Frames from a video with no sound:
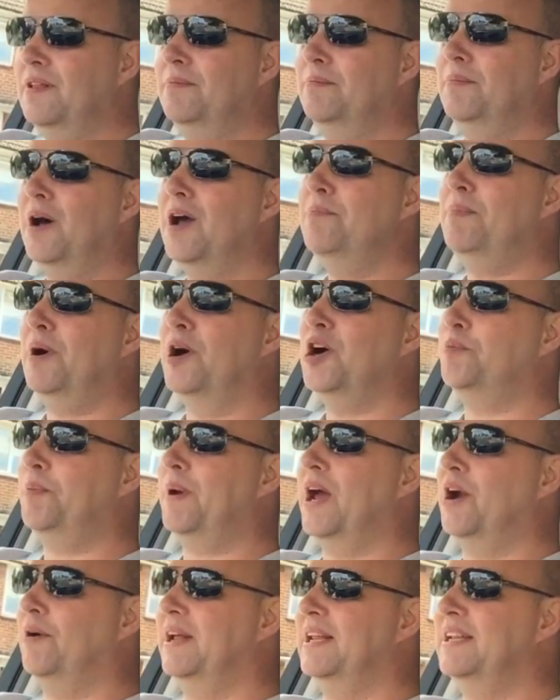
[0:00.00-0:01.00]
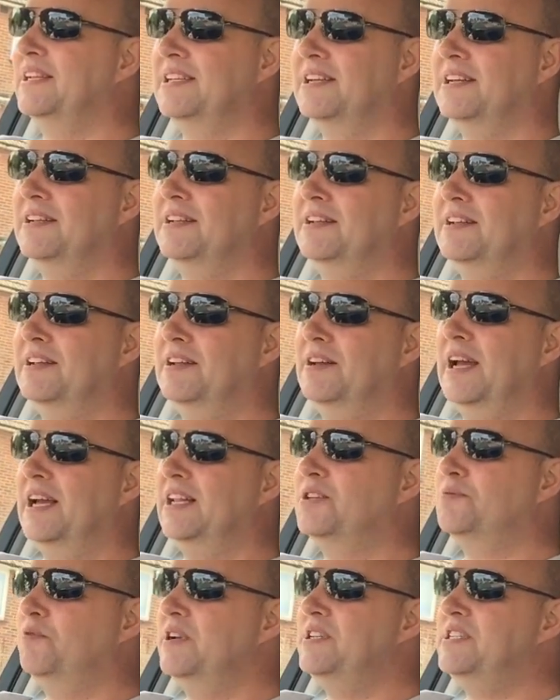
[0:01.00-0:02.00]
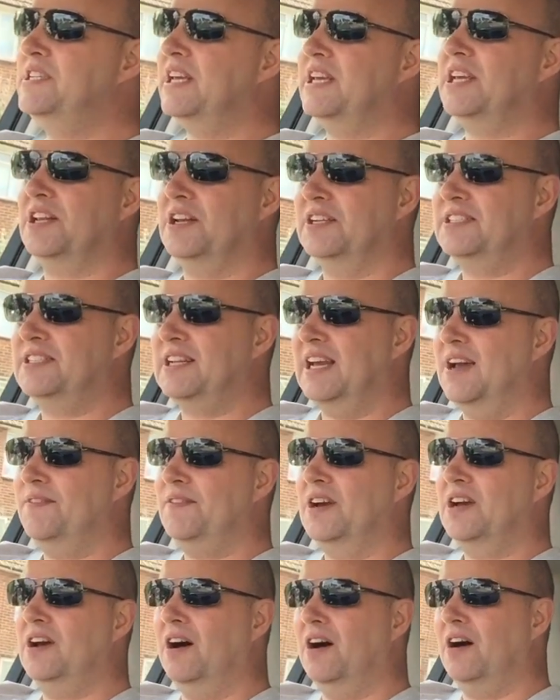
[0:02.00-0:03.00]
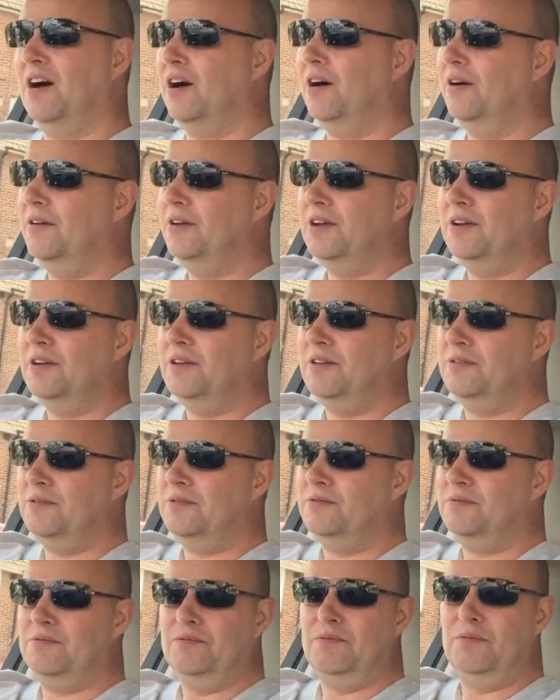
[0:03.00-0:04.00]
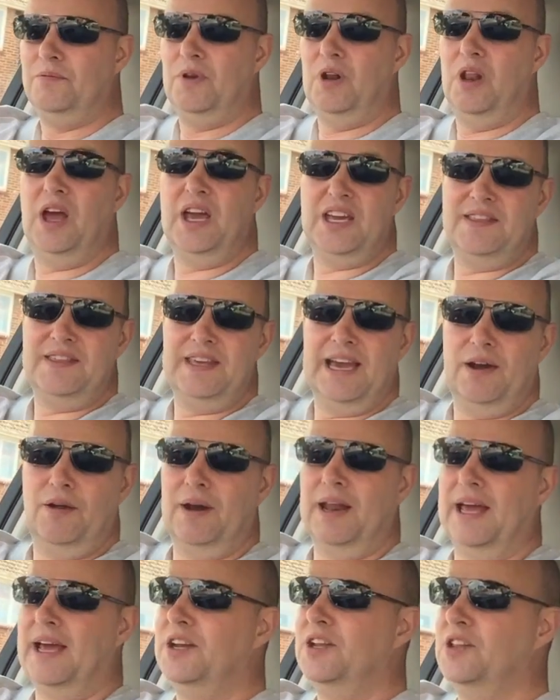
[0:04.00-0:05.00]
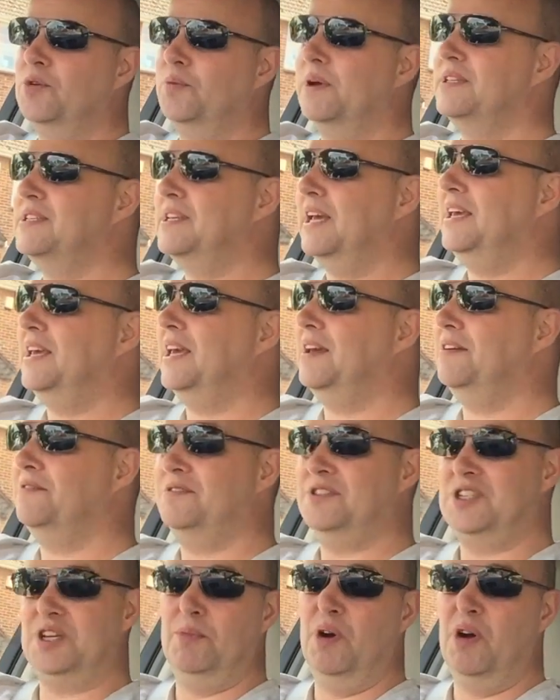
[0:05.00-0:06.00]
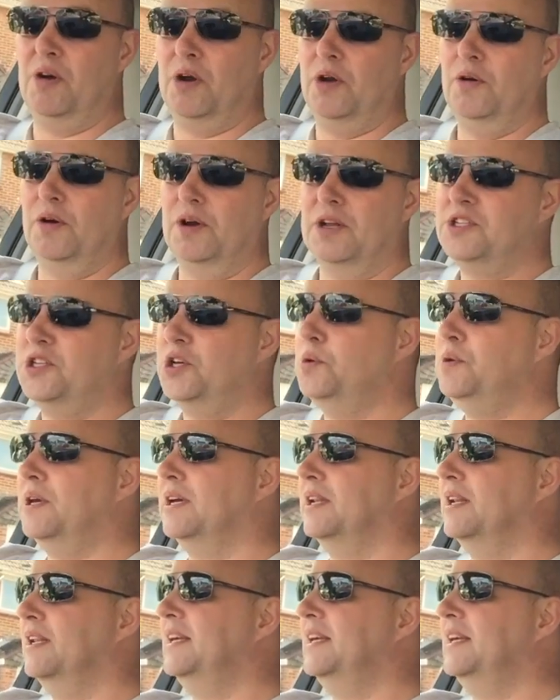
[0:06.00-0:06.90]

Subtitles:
my bugbear is it's ridiculous to have a car like the Outlander that we're taking tomorrow on a 2-year